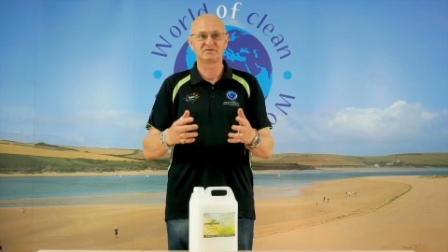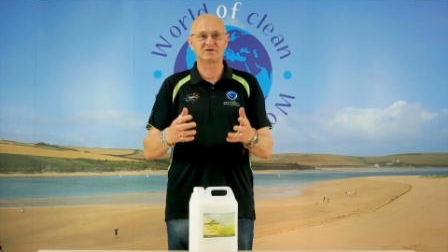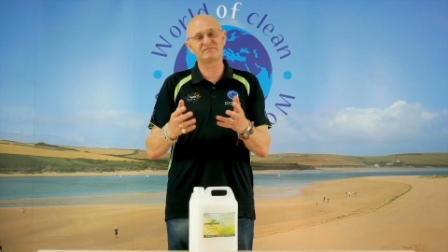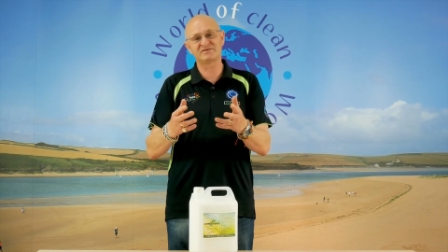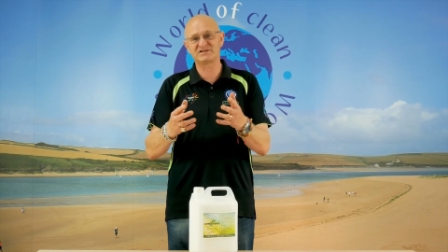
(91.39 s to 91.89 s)

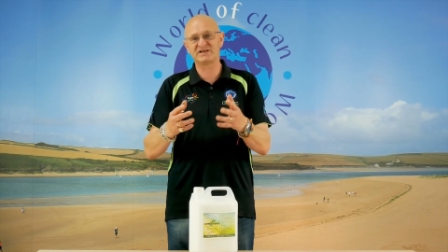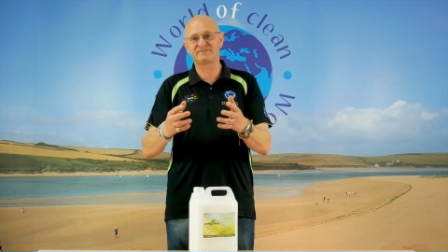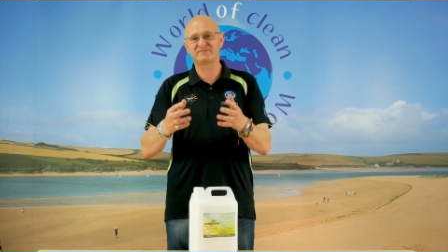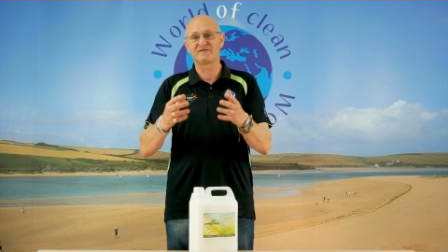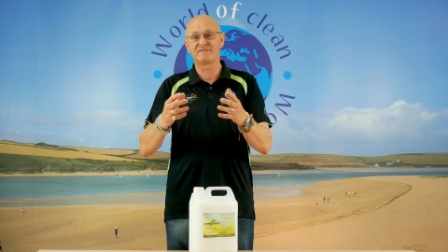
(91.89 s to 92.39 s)
Obviously,
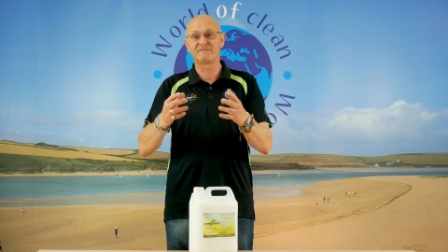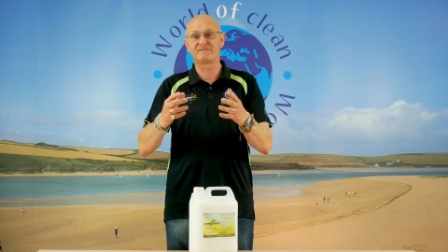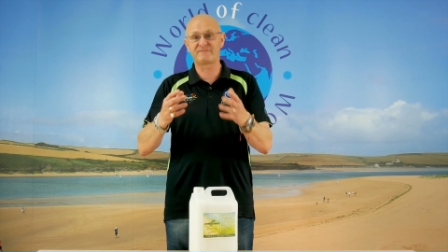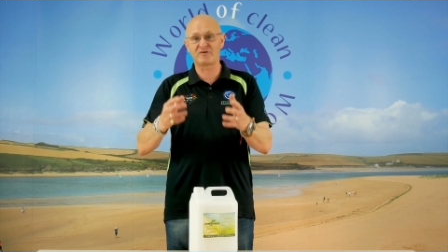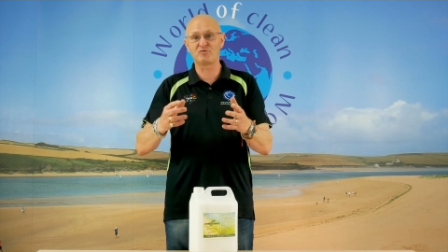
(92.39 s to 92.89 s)
if
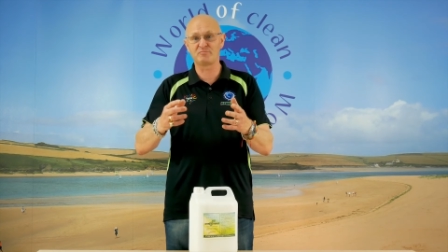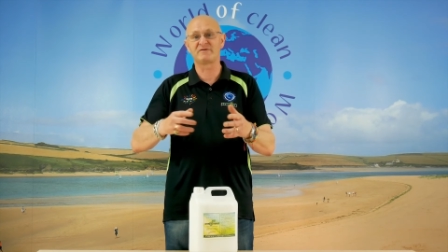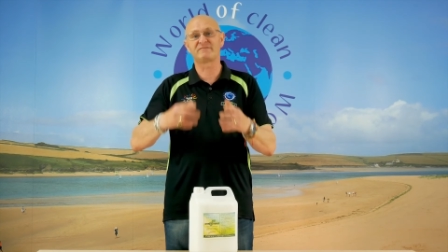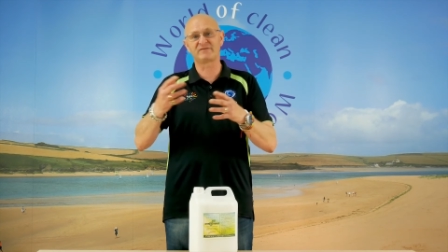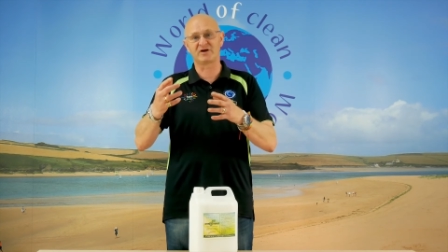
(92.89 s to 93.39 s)
foam
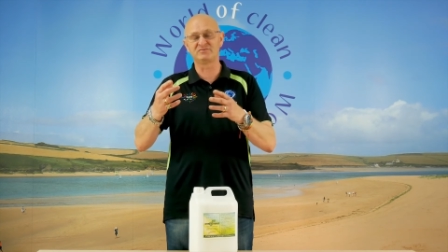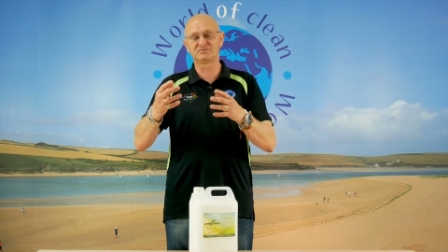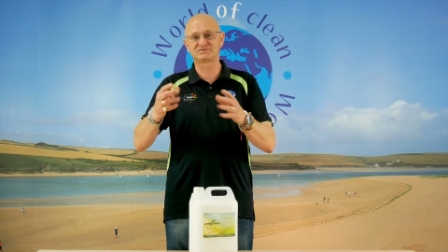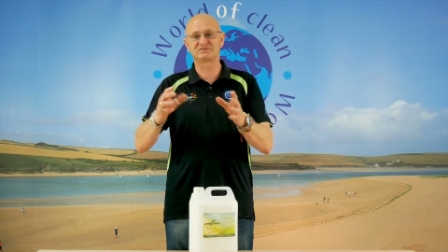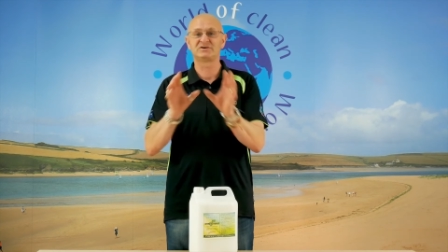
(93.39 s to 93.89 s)

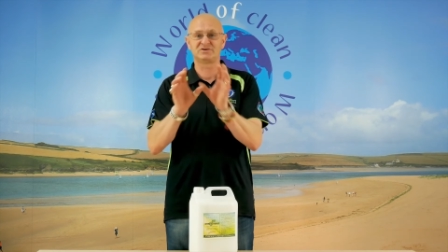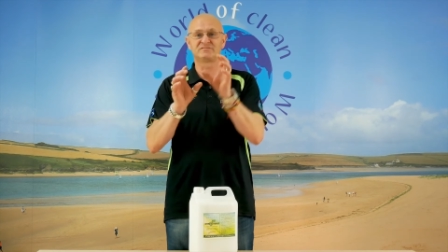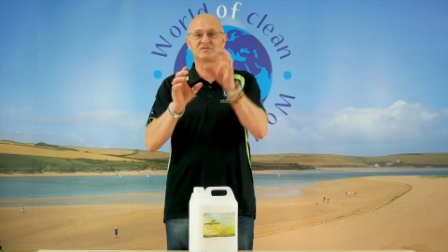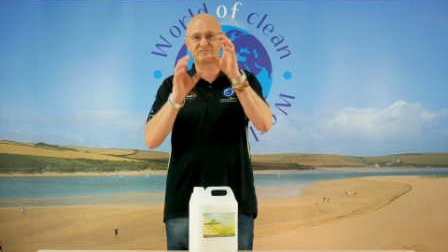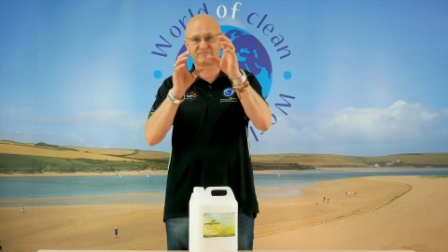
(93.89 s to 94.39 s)
floats,
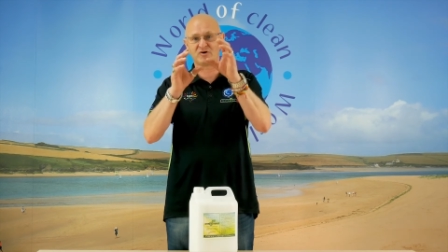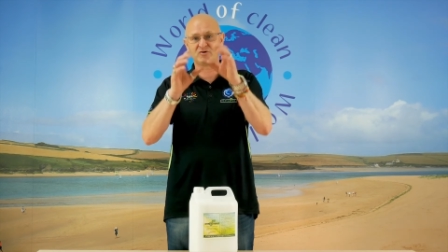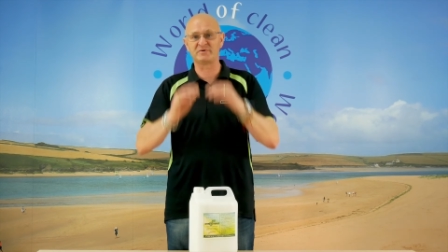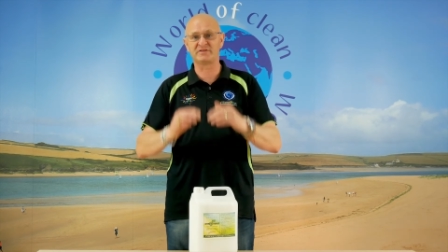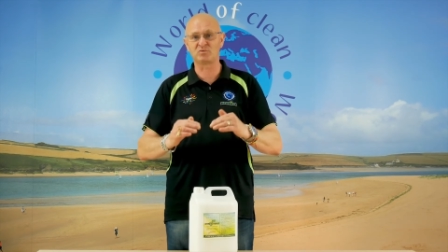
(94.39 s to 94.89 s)
you've got
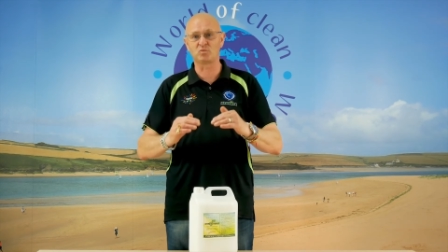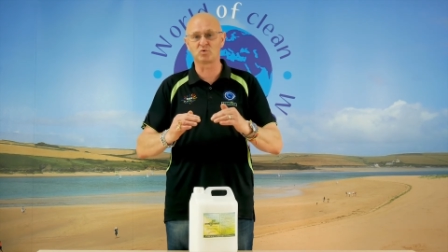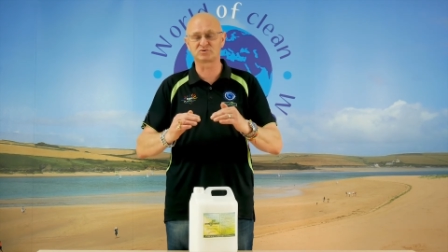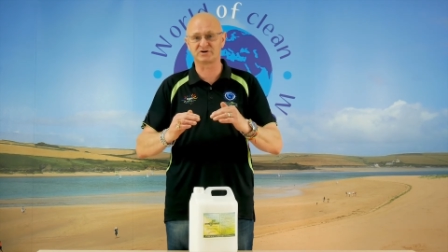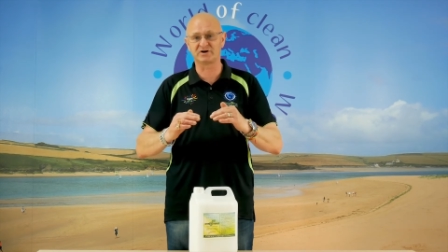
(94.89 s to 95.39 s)
foam and then
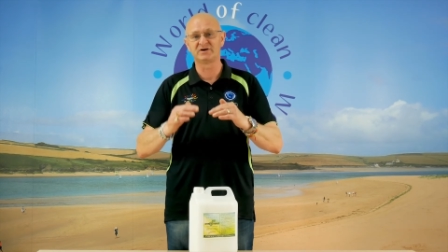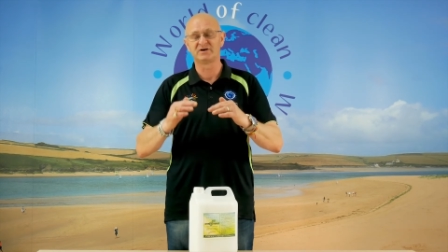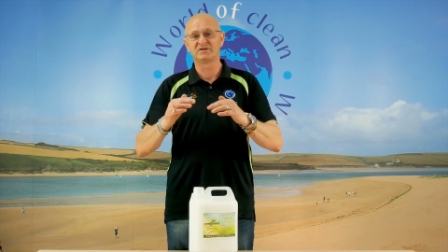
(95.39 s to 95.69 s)
water,